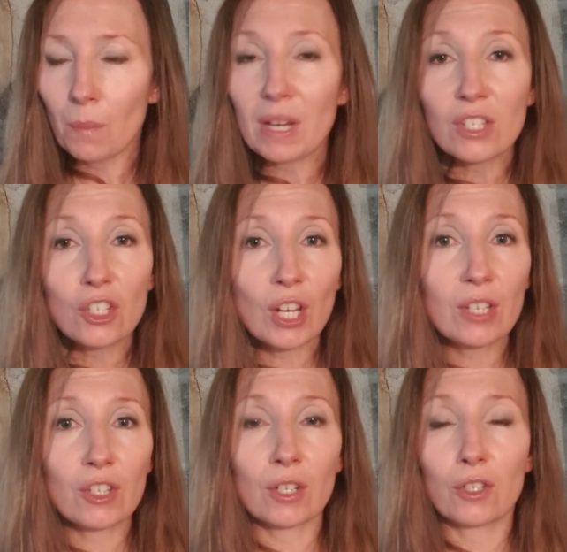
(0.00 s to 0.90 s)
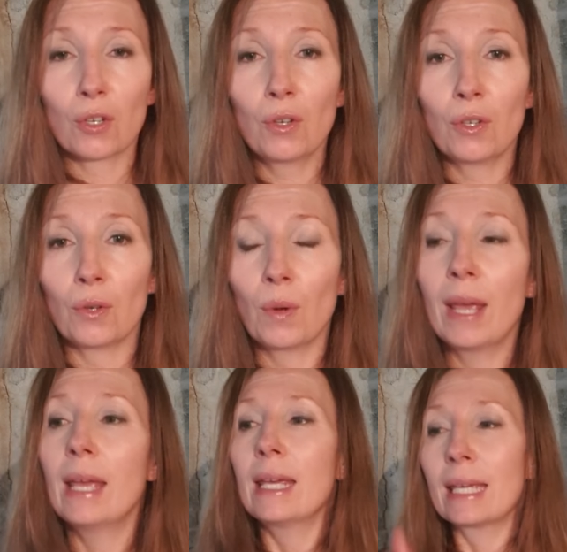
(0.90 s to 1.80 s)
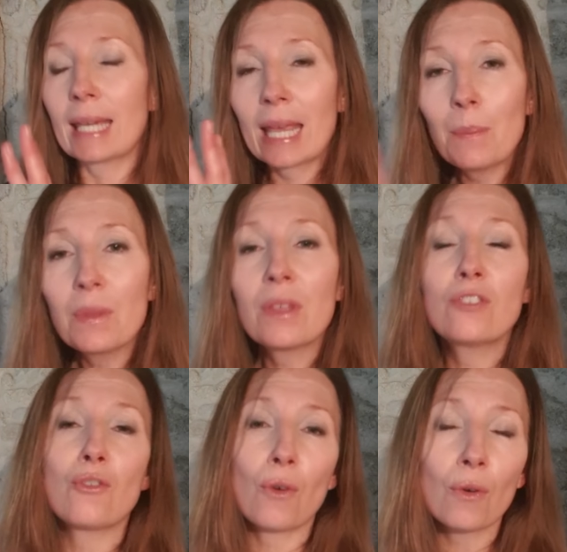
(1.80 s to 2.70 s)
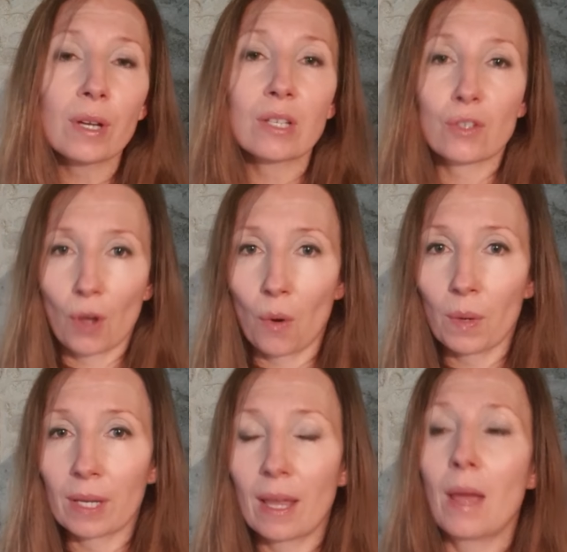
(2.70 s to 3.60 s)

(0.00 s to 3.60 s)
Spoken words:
suggestion to you. Keep the drawings going,